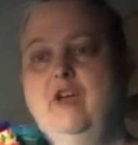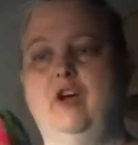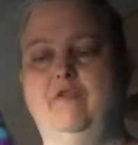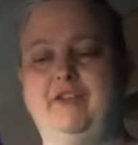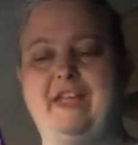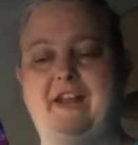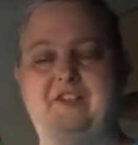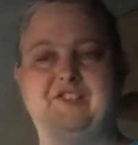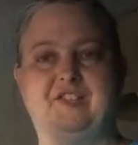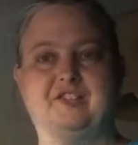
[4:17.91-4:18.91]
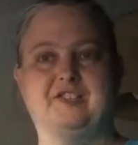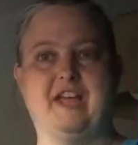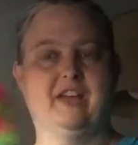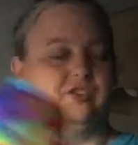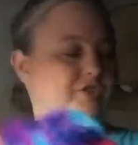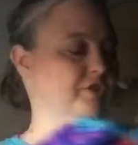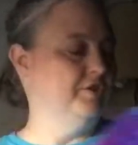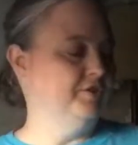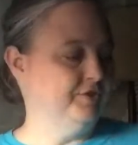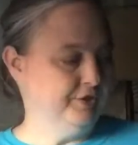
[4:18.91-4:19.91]
the Candy Stick Stash.
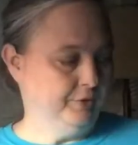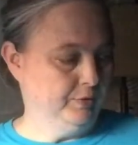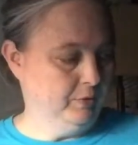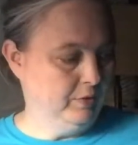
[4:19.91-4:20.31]
So,